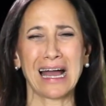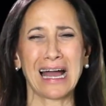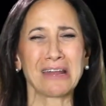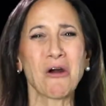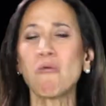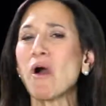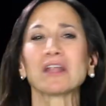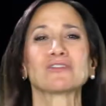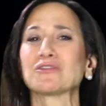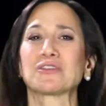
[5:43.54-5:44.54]
I don't
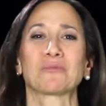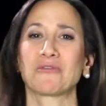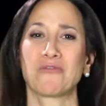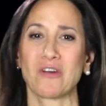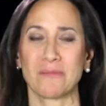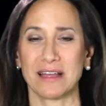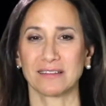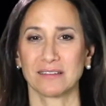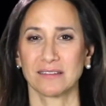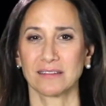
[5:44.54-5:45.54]
want to do the
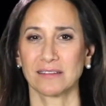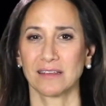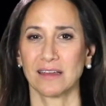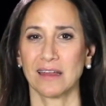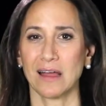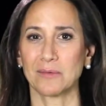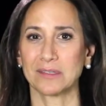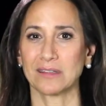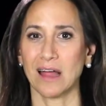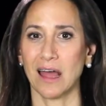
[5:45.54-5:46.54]
performance. And I was
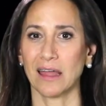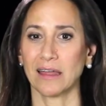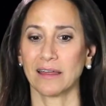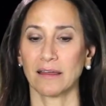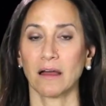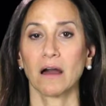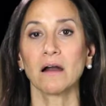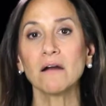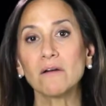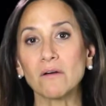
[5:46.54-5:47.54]
like,
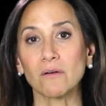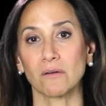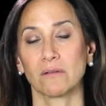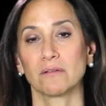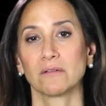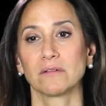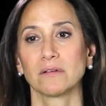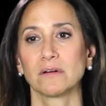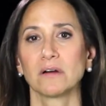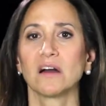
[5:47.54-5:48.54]
oh,
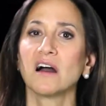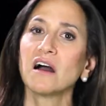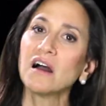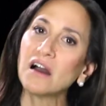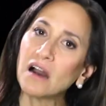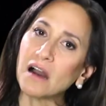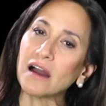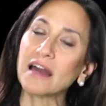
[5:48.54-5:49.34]
huh.